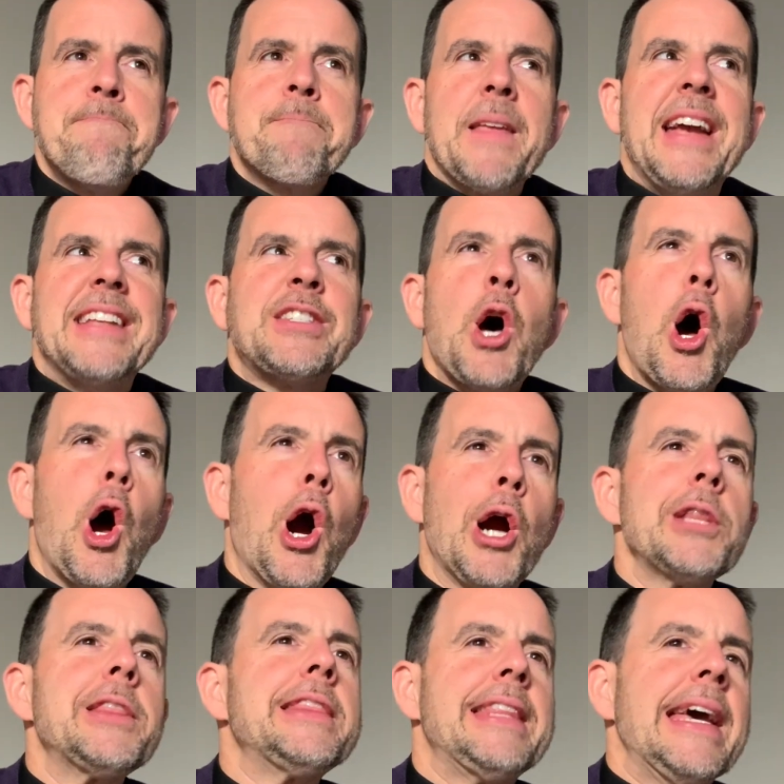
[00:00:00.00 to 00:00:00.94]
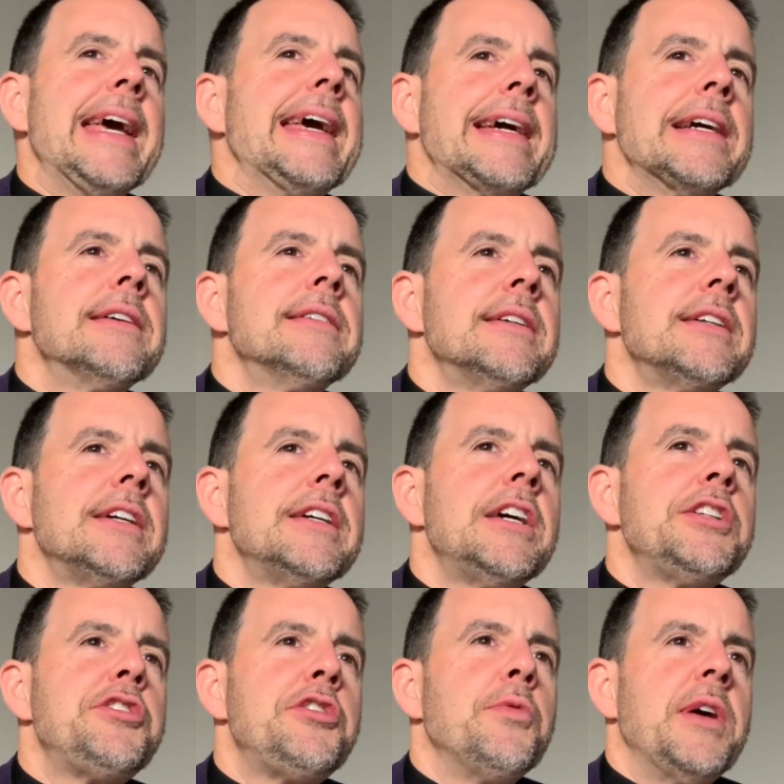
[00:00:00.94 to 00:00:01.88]
It's a hard thing
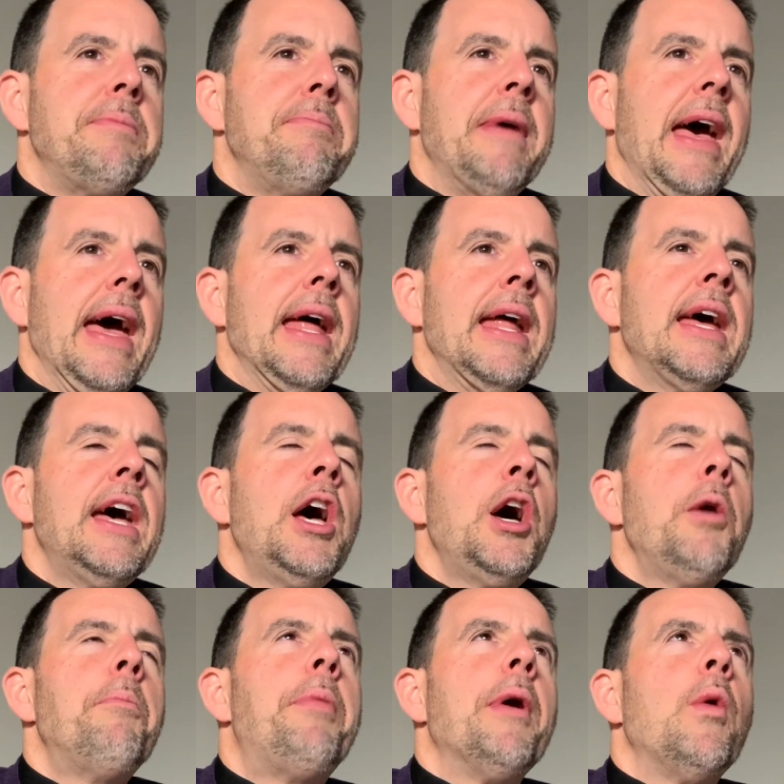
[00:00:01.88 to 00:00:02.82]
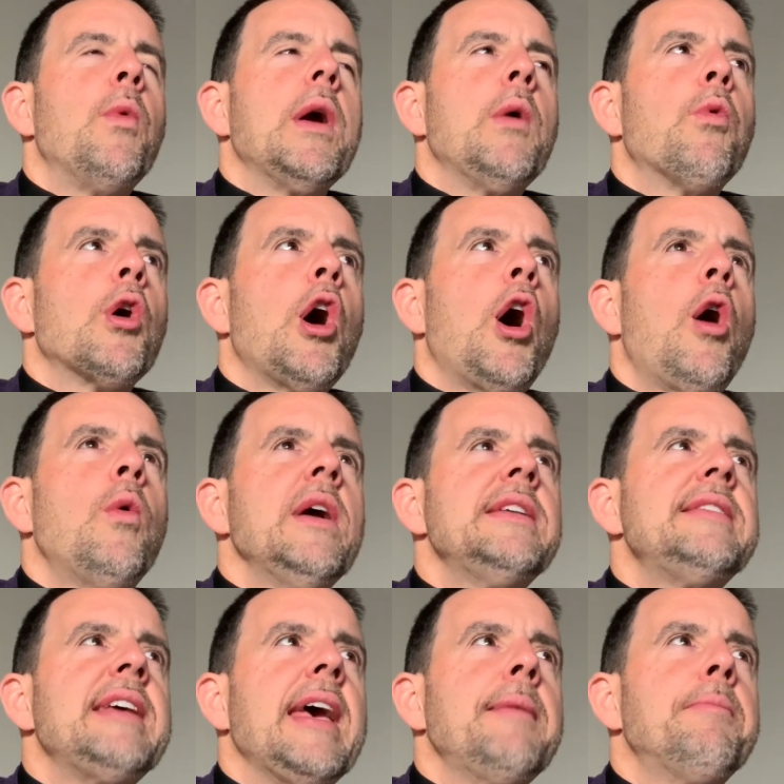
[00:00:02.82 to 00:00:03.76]
to admit, but we were
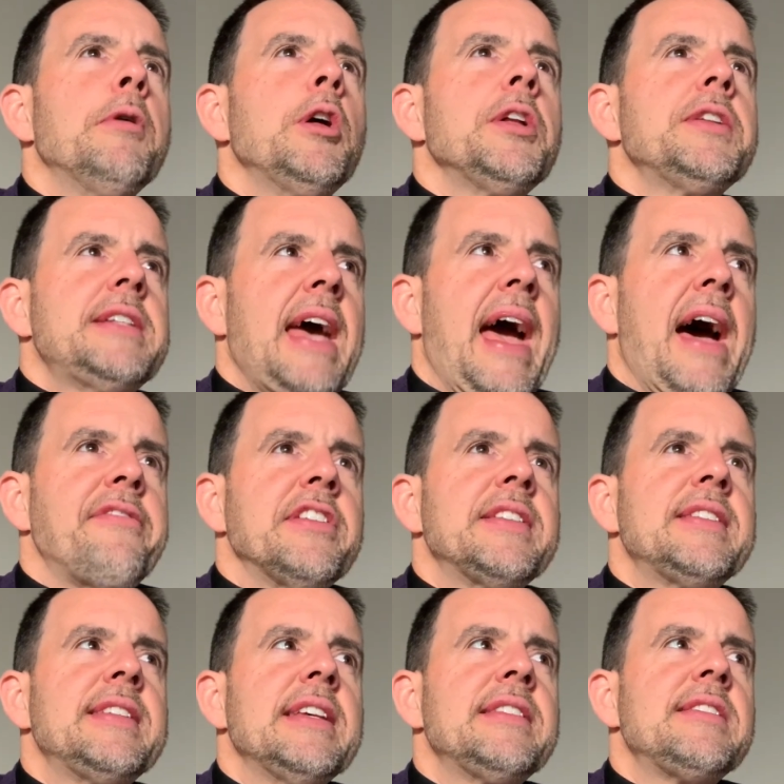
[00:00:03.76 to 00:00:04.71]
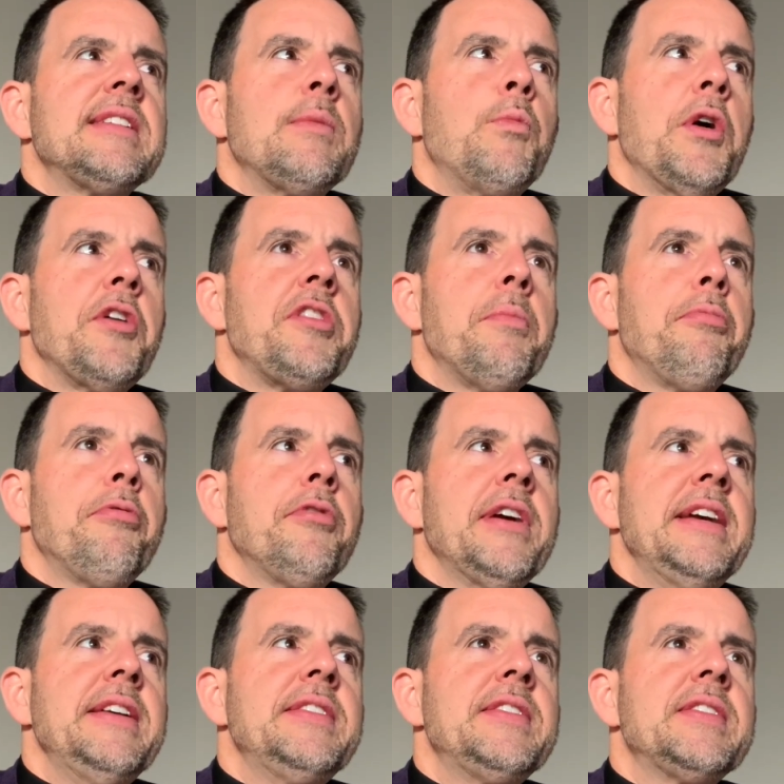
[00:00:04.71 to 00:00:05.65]
always able to have a system where the
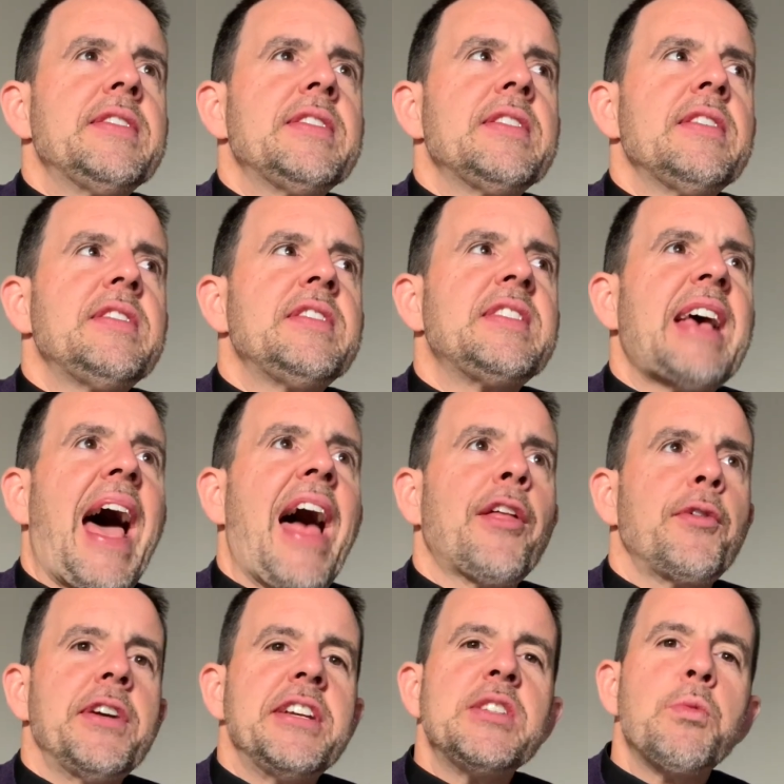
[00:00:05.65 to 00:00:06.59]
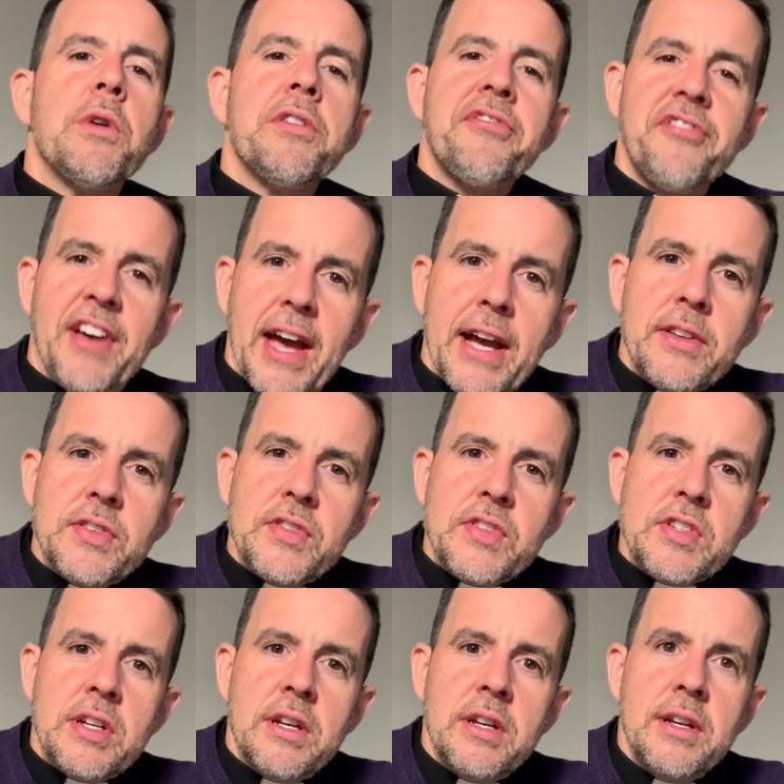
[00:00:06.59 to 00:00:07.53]
priests' salaries were
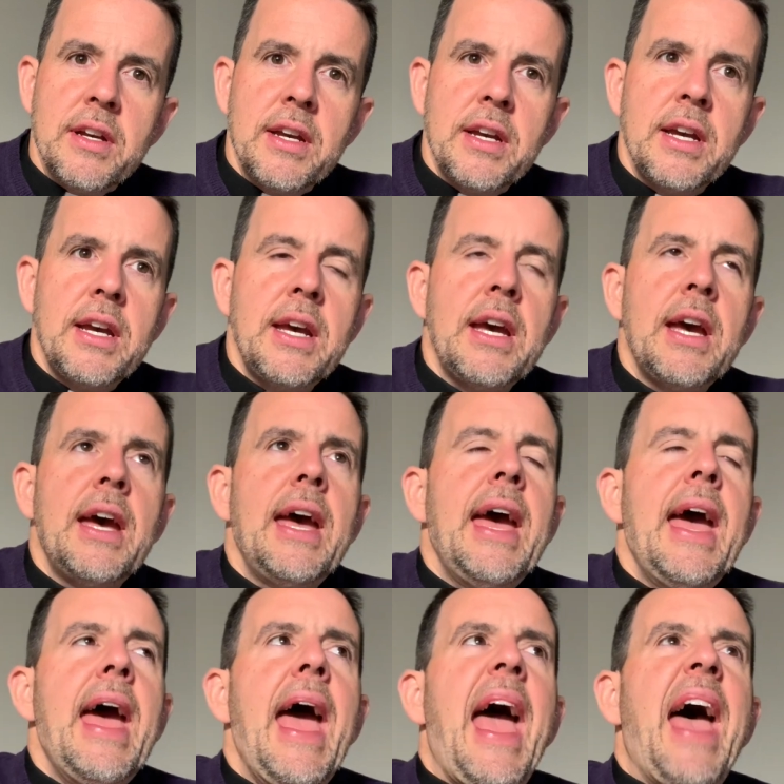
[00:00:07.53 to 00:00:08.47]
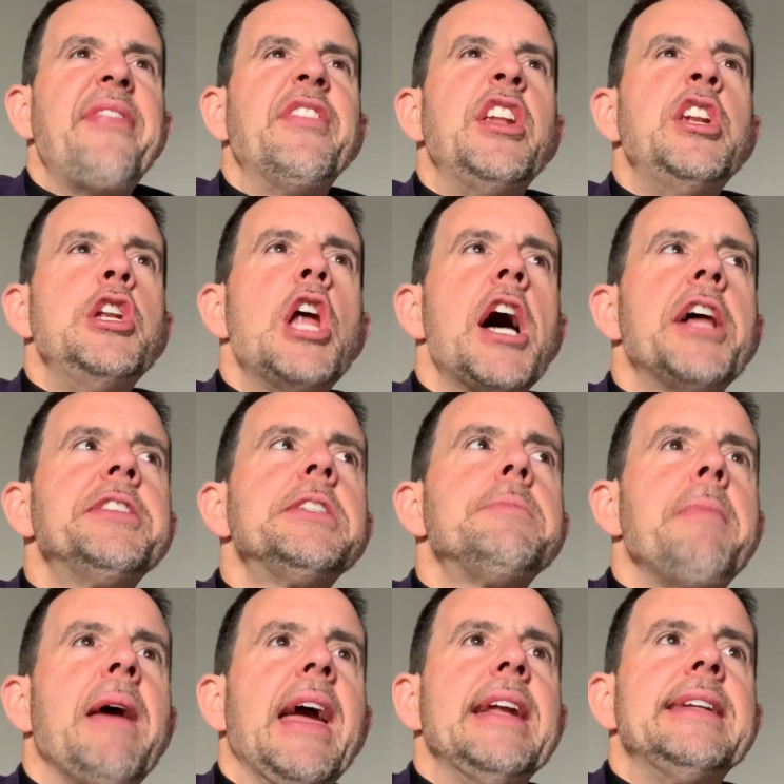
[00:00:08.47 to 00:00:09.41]
fixed and the
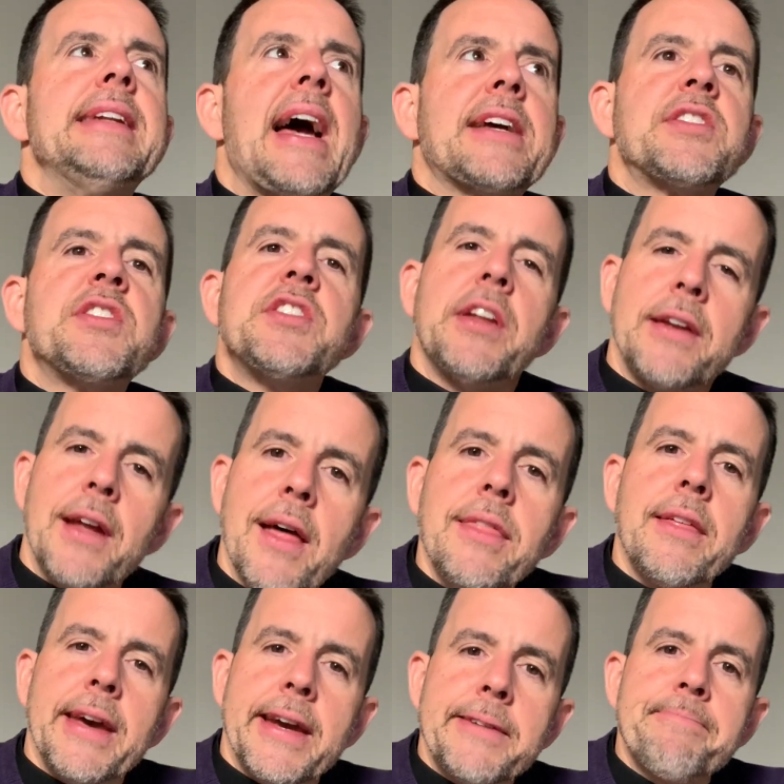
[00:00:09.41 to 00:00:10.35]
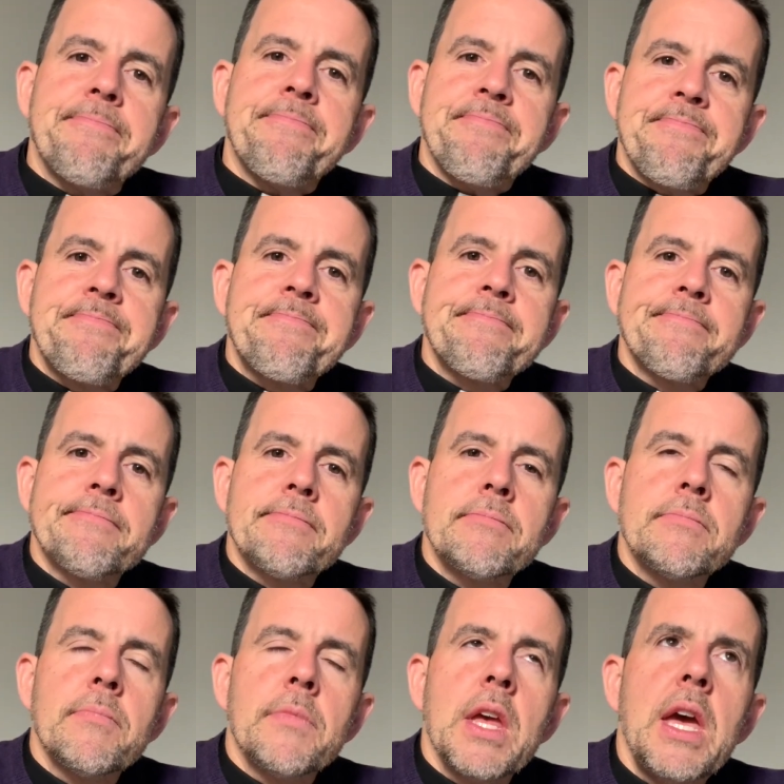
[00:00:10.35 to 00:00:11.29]
nuns made next to nothing.
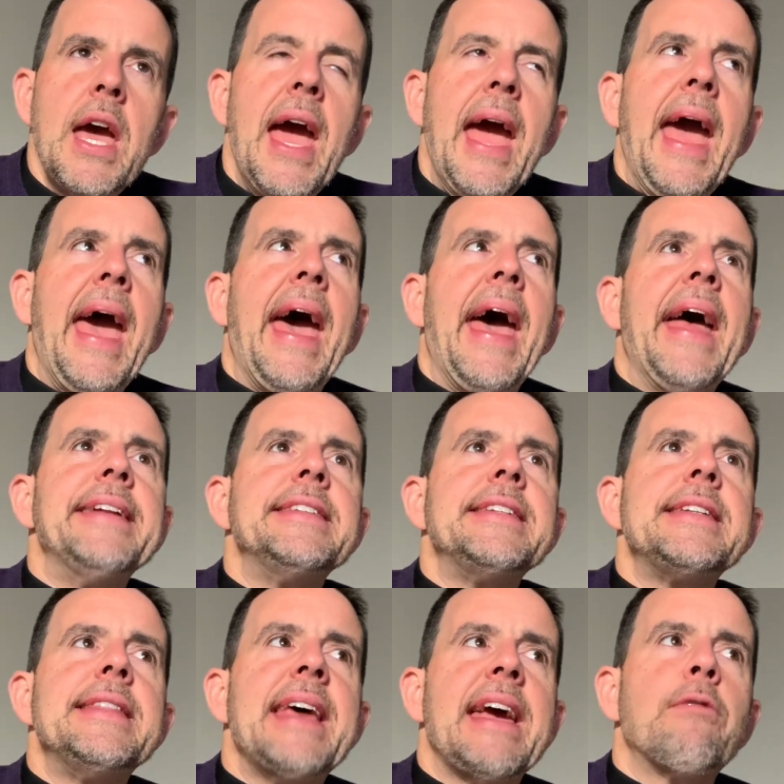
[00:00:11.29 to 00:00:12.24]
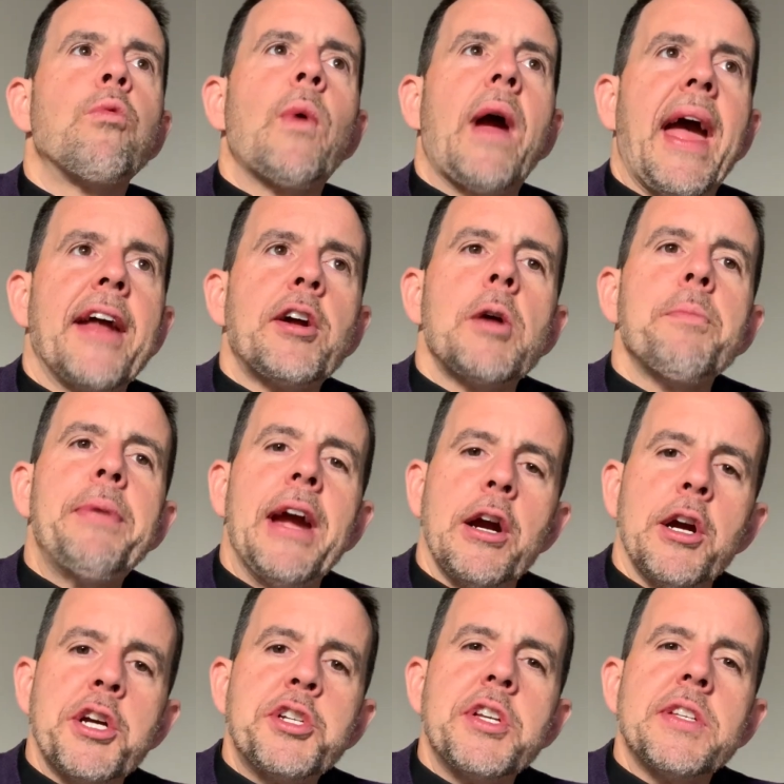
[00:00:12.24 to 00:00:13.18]
And they ran our
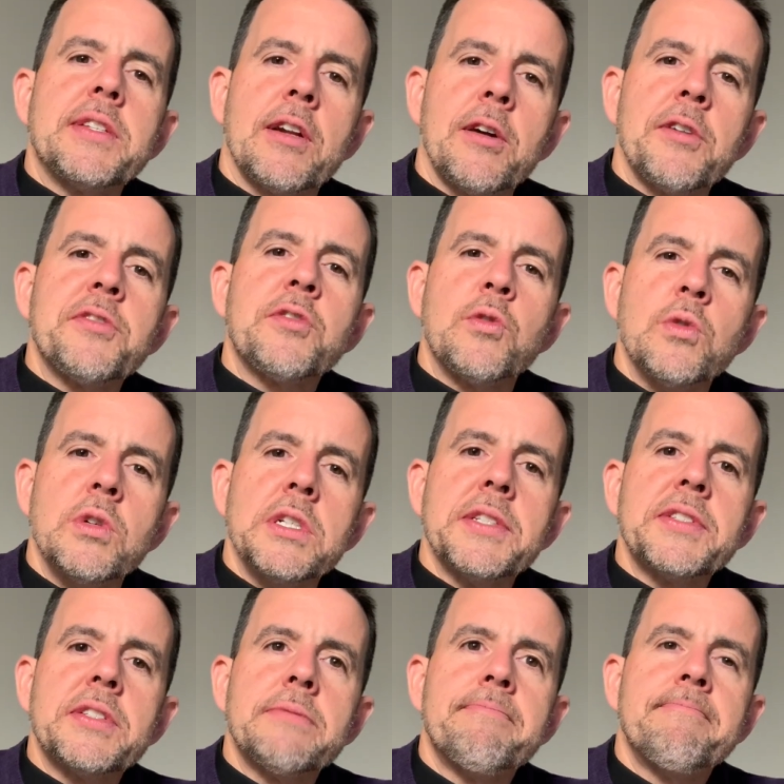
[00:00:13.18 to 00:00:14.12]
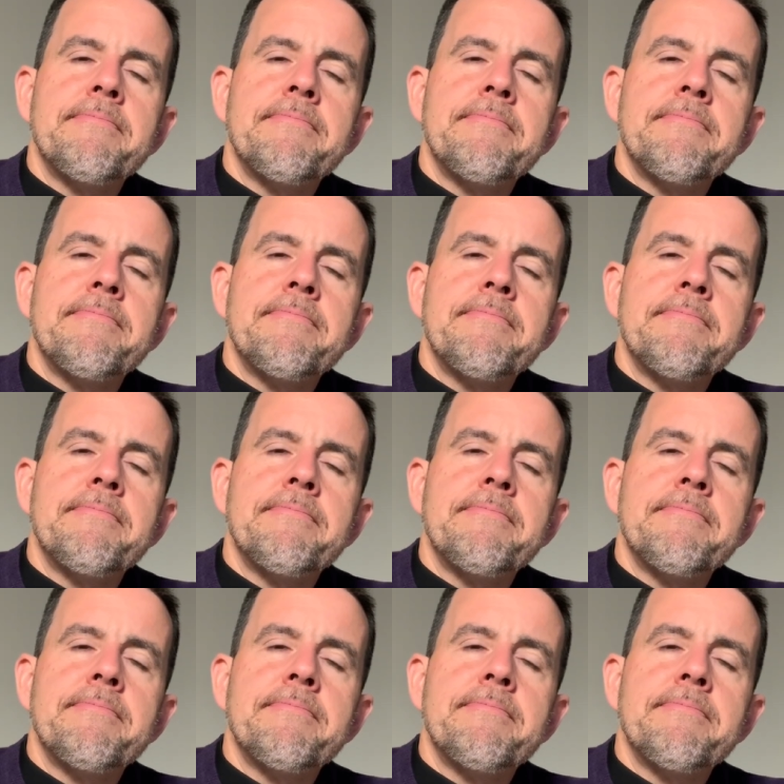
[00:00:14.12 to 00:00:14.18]
parishes and our schools.